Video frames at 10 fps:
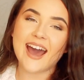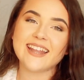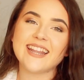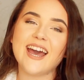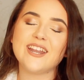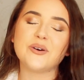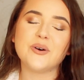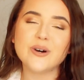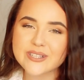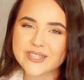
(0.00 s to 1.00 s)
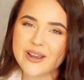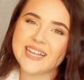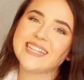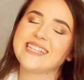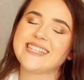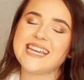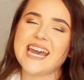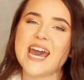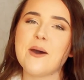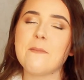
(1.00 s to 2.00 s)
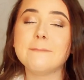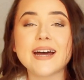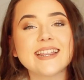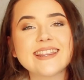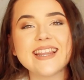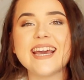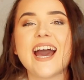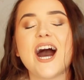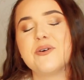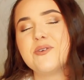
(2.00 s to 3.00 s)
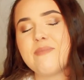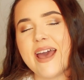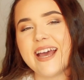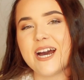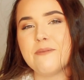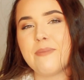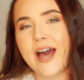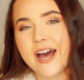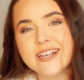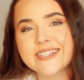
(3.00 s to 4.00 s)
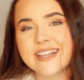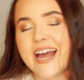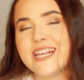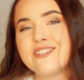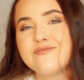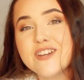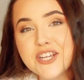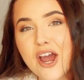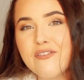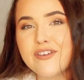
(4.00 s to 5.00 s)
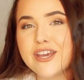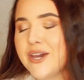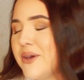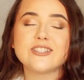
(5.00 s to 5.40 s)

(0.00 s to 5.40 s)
And then also in this tier, monthly, I will make a personalized video for you.